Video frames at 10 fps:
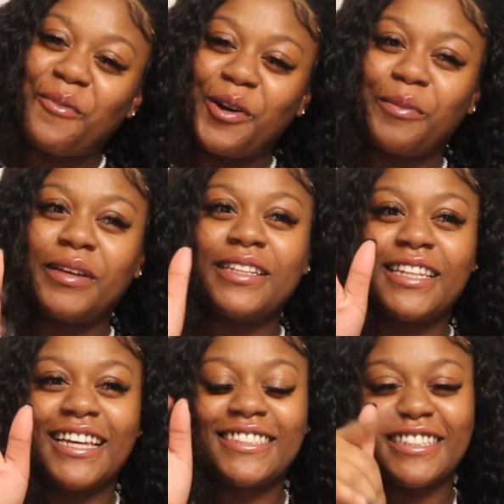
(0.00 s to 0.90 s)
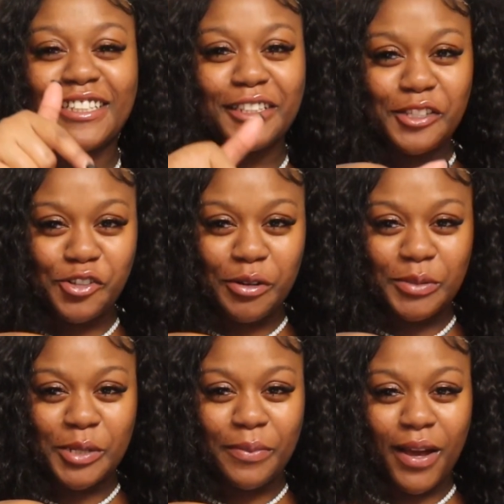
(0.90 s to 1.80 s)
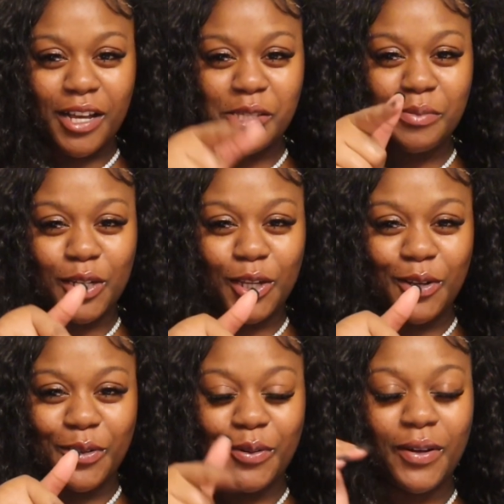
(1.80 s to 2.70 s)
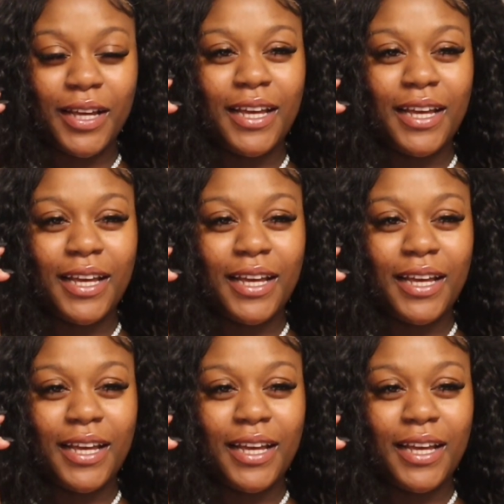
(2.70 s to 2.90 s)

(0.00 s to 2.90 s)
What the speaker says: will be linked in the description box below.